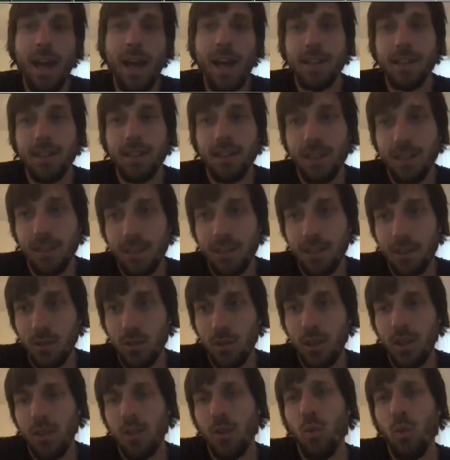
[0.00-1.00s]
this is,
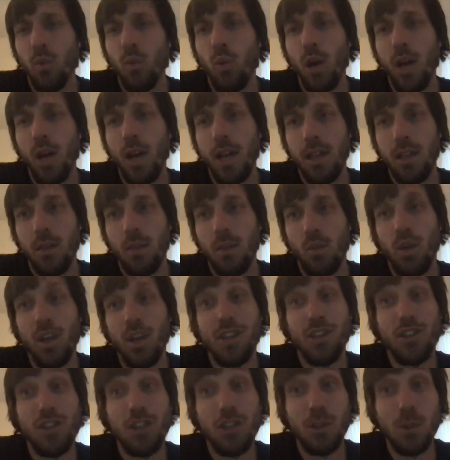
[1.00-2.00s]
you know, what
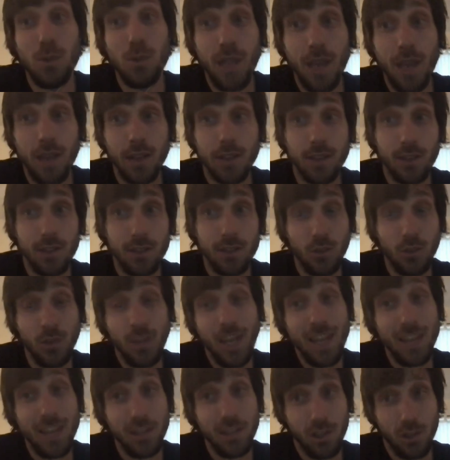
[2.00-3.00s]
do
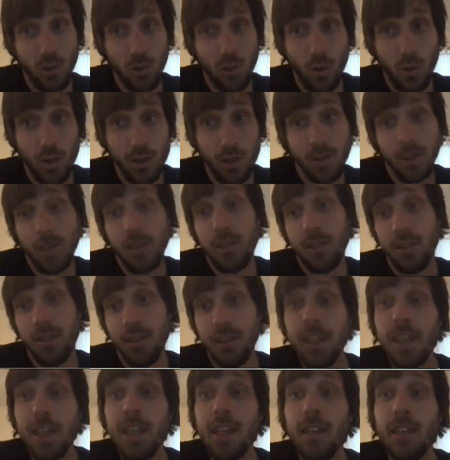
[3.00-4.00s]
desert tortoises
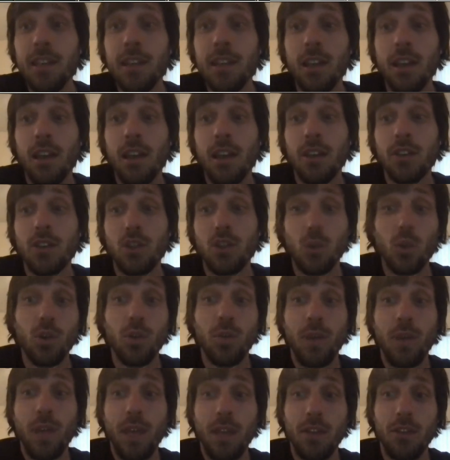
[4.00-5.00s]
need solar
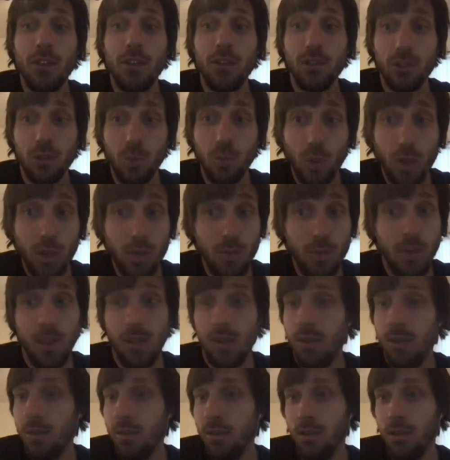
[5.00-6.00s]
panels or
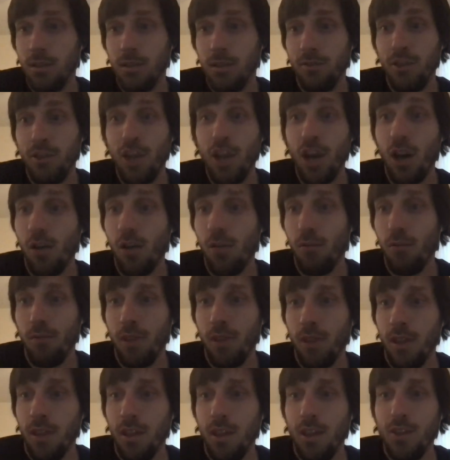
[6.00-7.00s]
windmills? No.
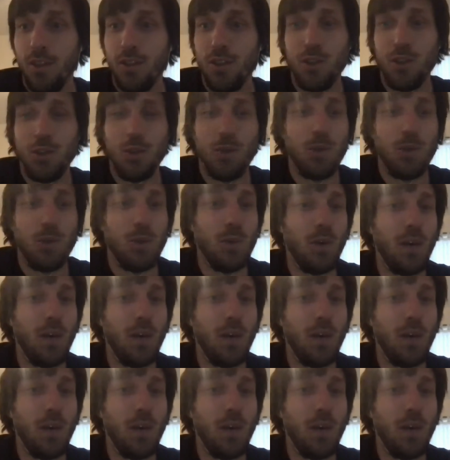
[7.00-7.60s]
Do